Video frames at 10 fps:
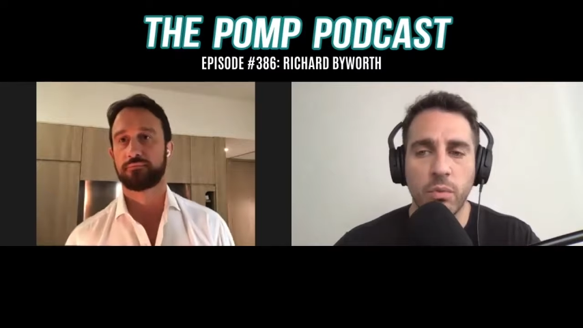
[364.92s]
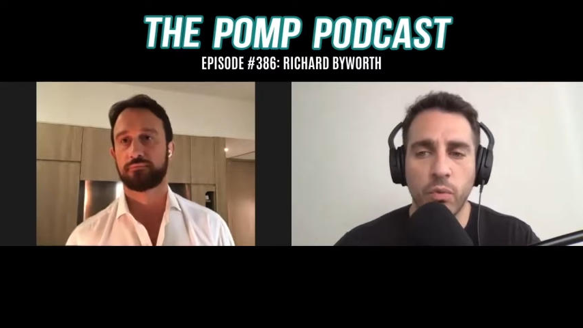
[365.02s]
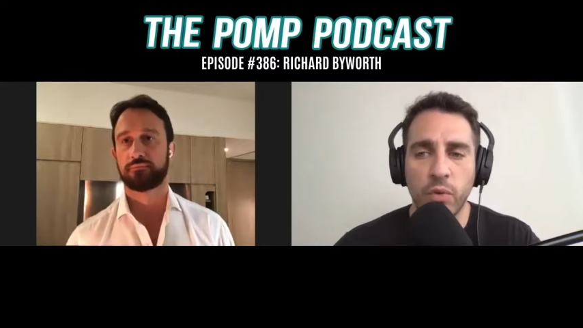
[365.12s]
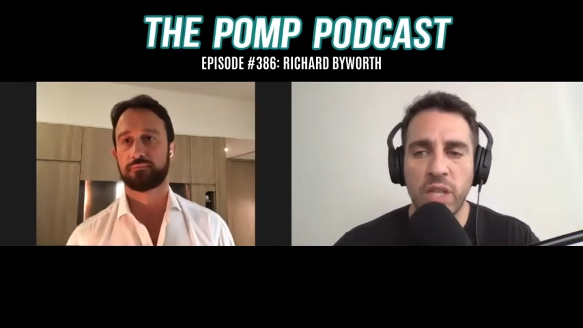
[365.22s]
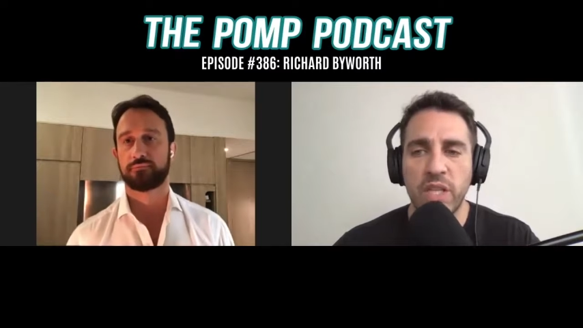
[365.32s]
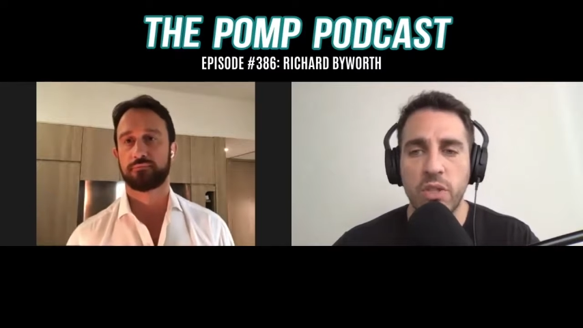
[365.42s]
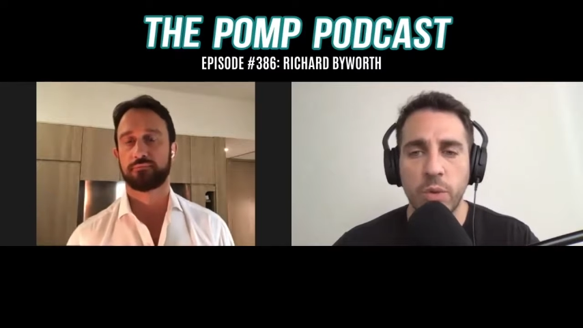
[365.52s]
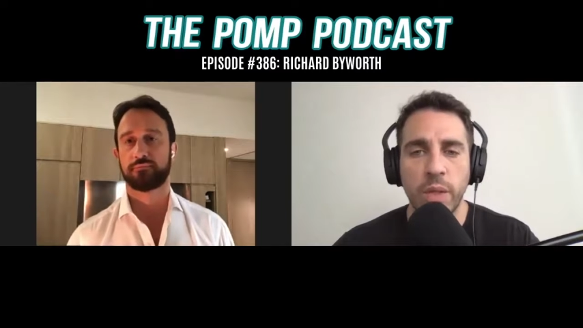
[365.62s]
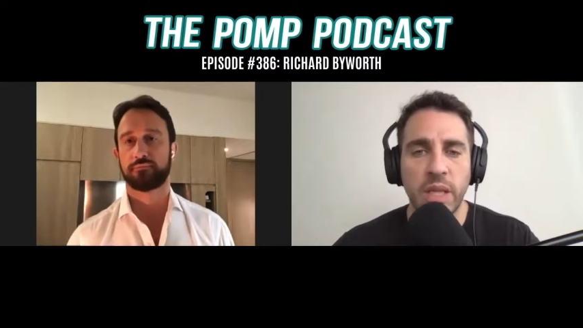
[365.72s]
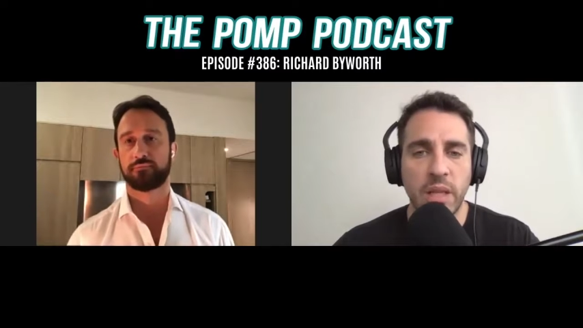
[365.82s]

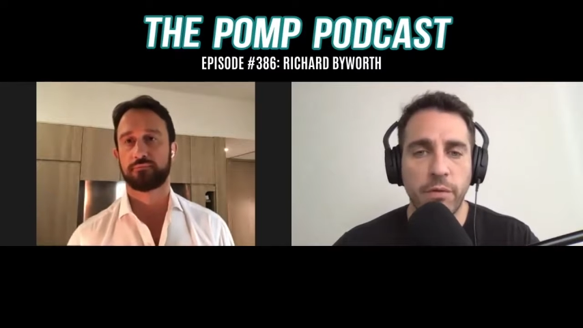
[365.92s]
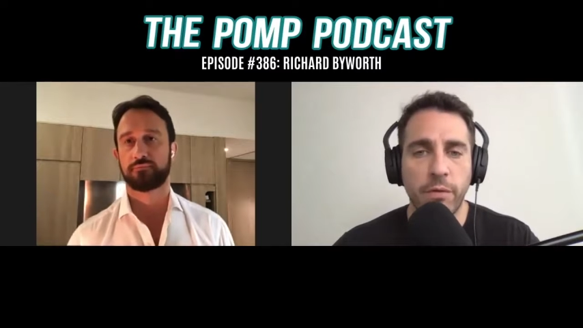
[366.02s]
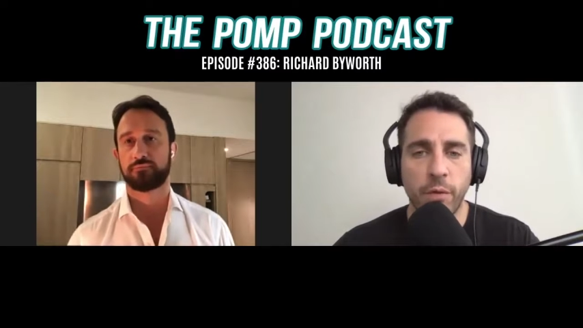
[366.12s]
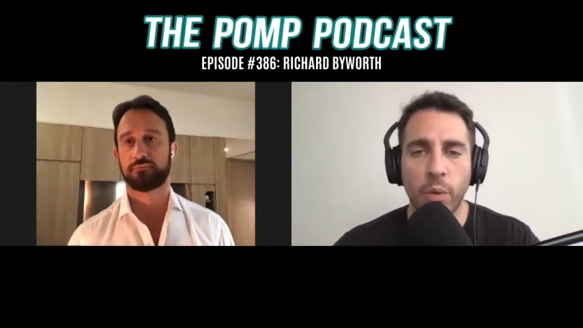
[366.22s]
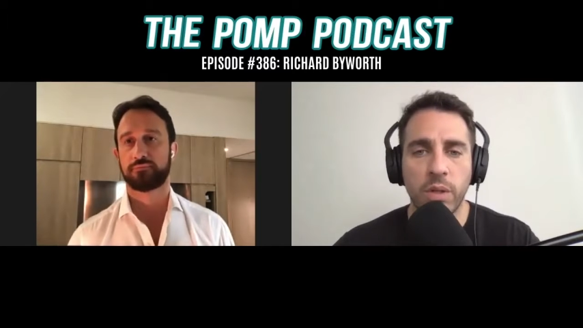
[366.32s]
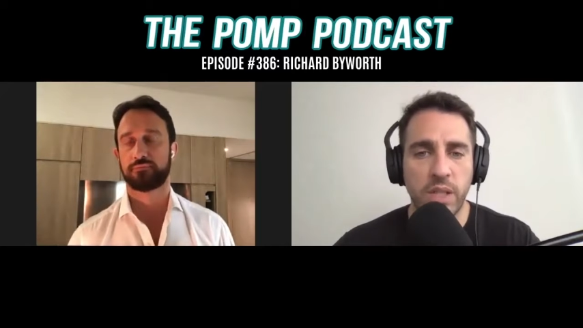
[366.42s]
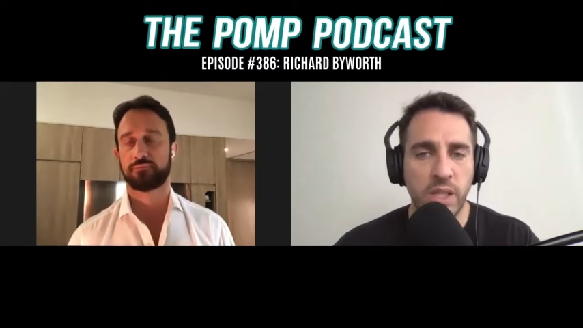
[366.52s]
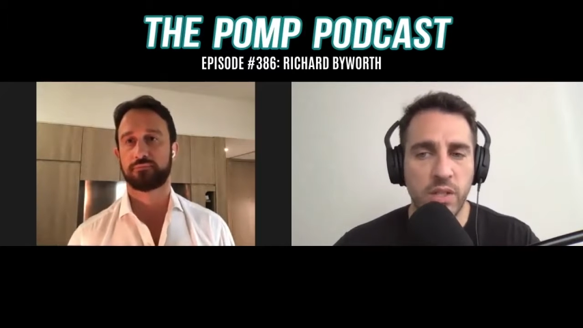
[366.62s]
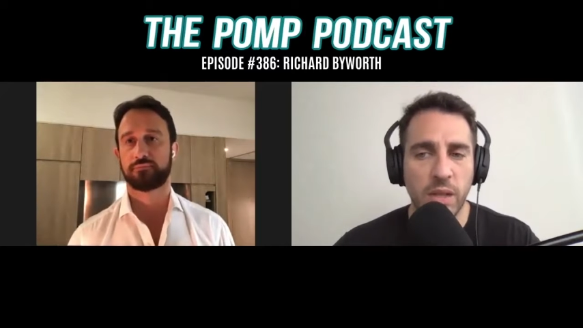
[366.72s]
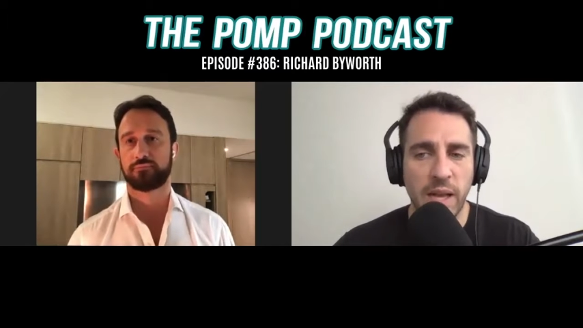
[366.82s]
Speaker 1: redoing it for
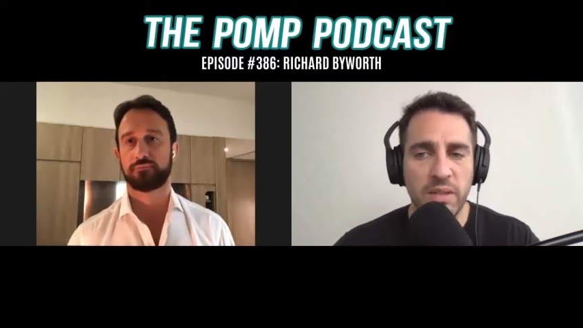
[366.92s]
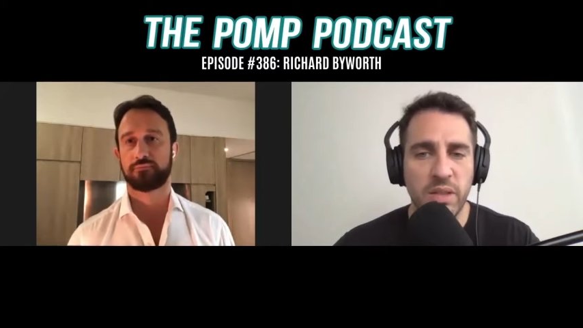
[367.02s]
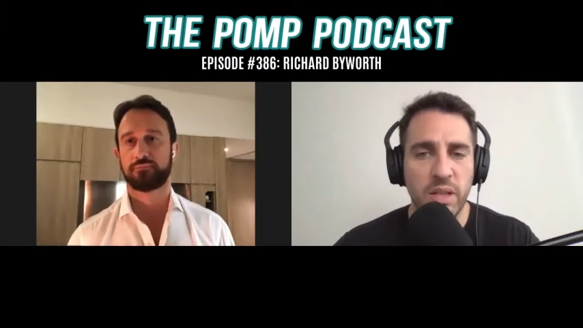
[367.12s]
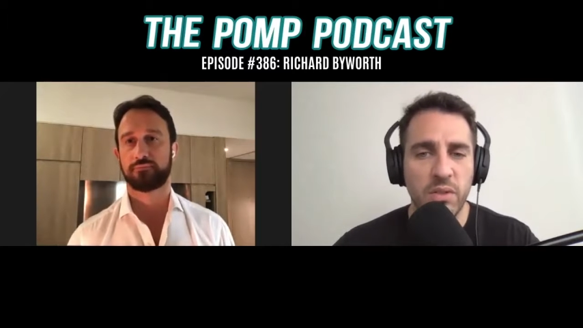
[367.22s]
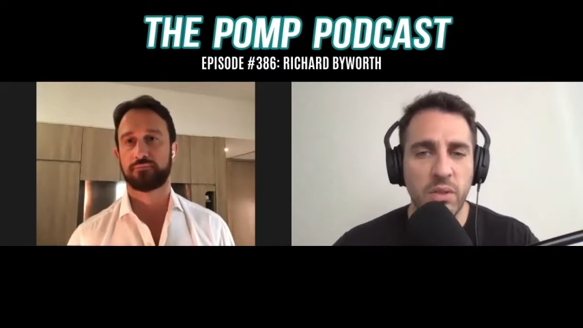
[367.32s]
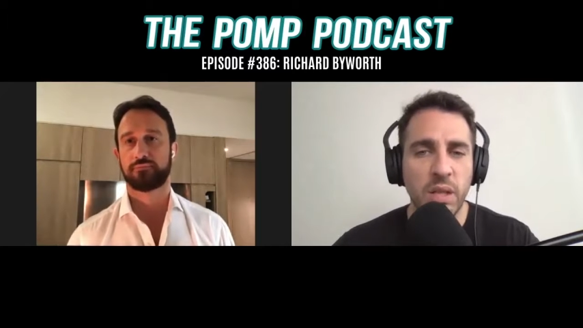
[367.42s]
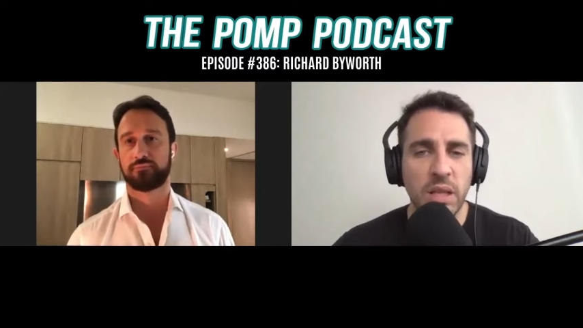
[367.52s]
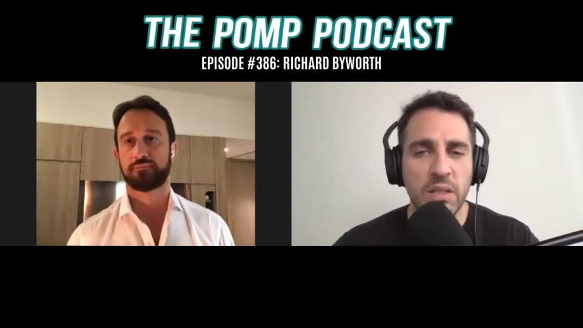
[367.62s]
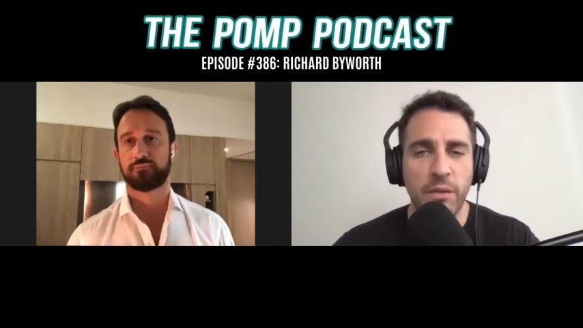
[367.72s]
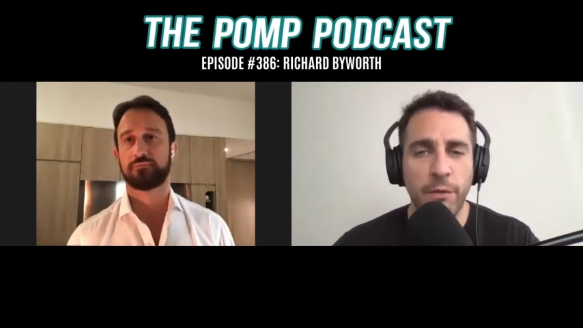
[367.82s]
digital assets. Do you think
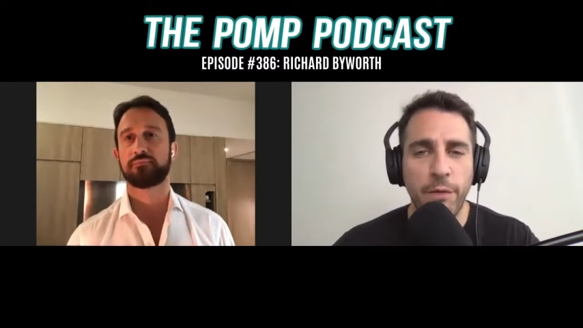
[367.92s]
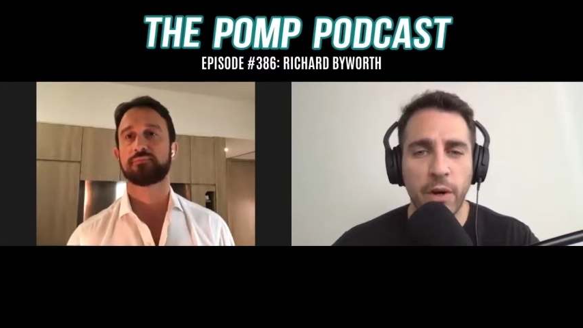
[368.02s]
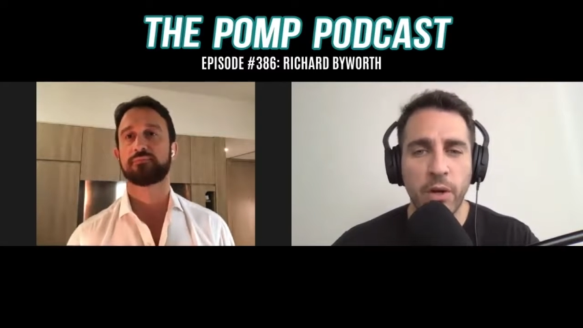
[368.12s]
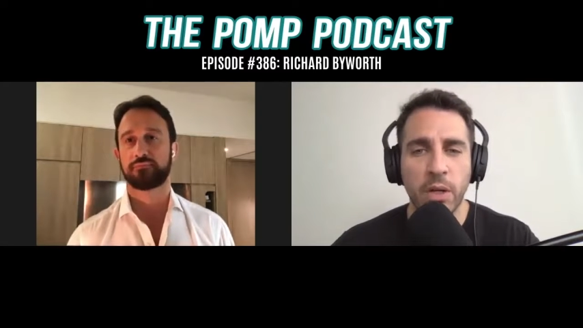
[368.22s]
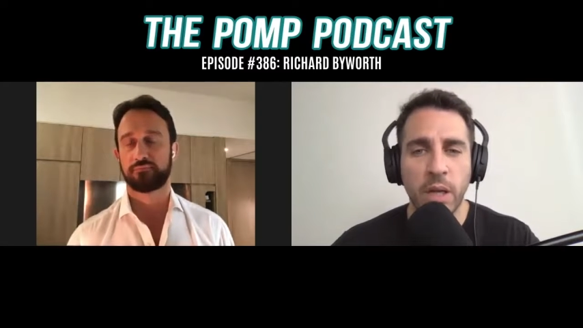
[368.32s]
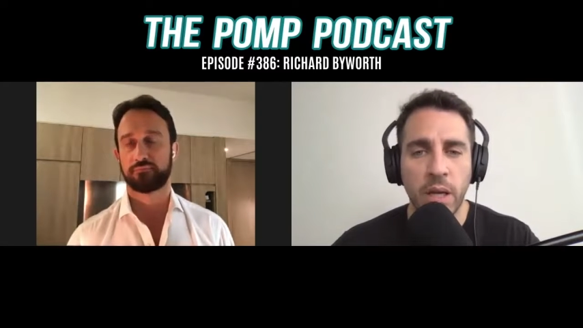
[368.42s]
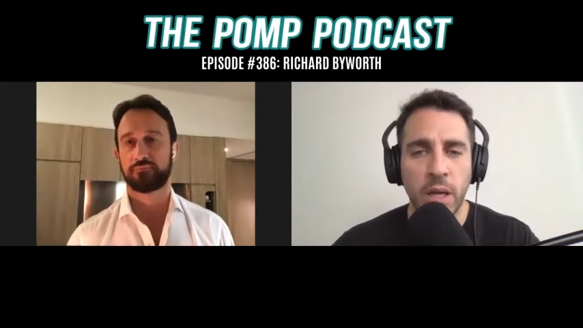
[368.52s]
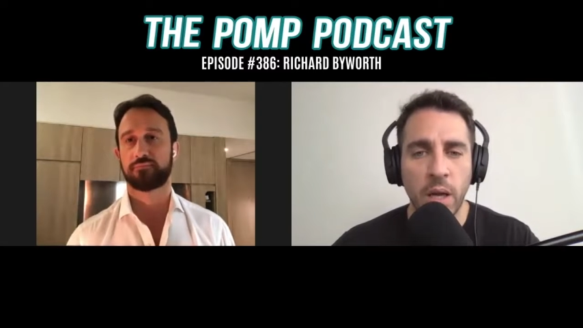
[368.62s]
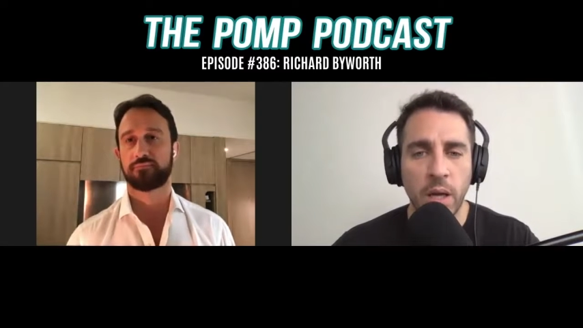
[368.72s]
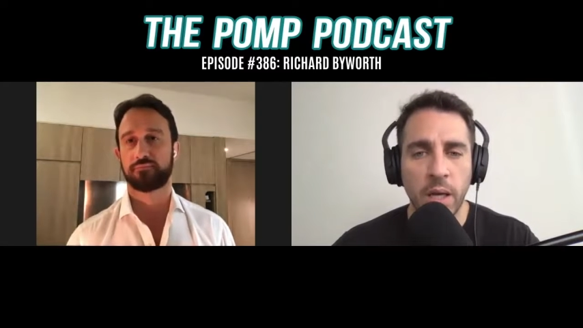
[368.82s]
that's a fair
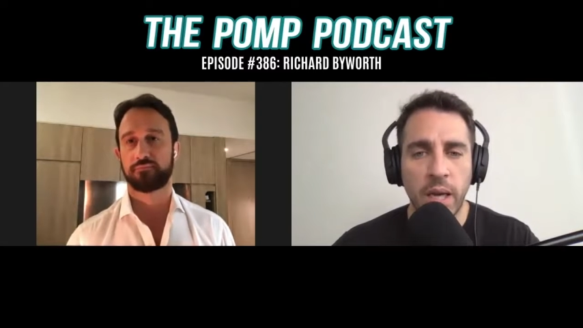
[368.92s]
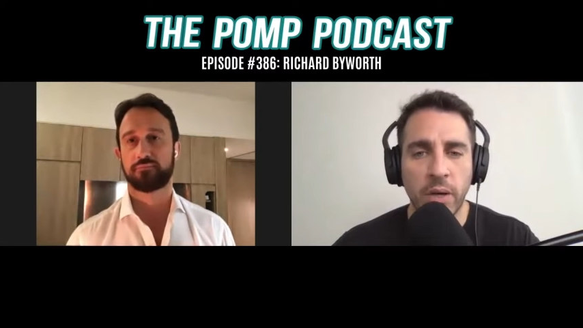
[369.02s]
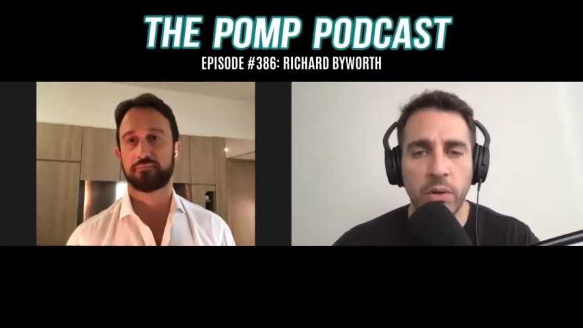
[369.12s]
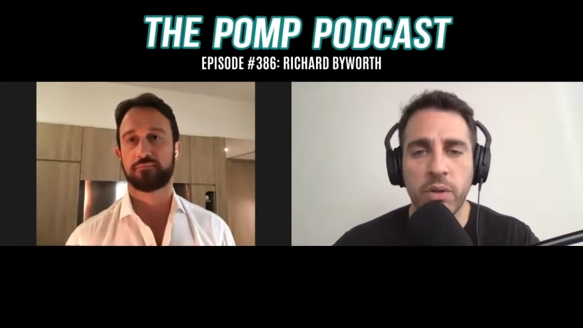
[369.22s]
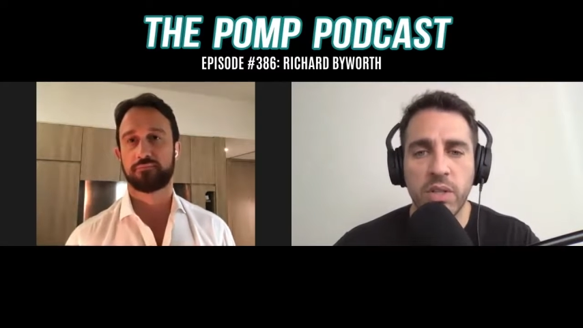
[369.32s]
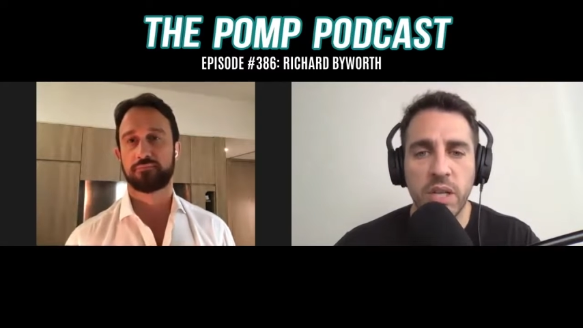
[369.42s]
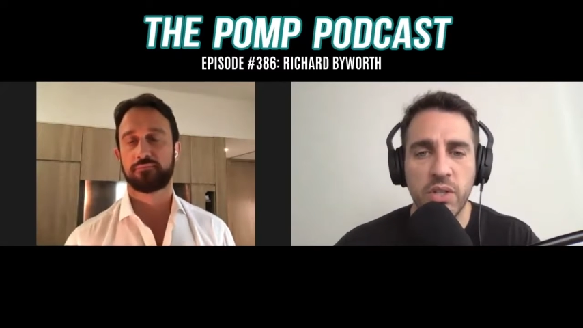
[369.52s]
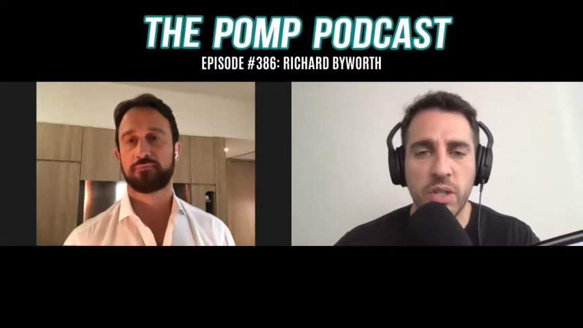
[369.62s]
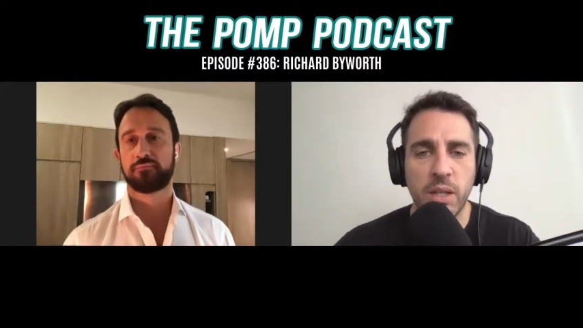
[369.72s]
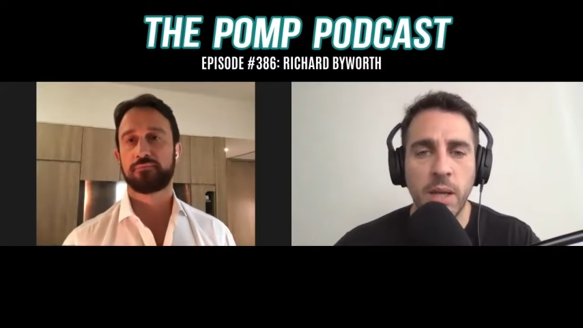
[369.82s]

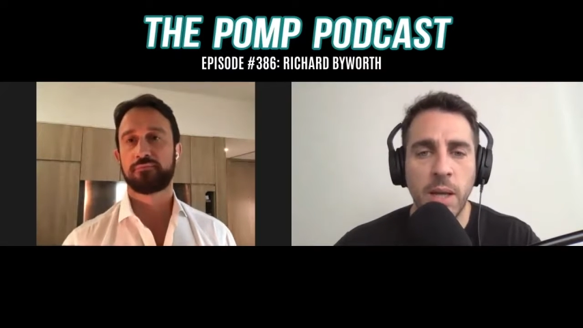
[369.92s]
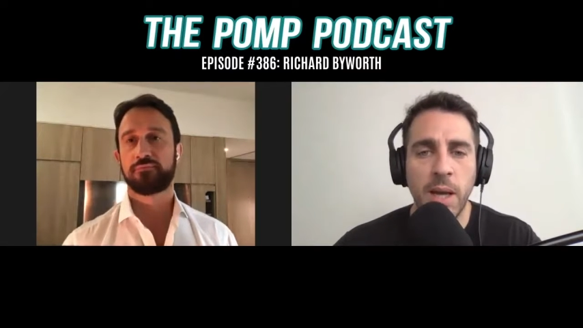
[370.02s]
categorization?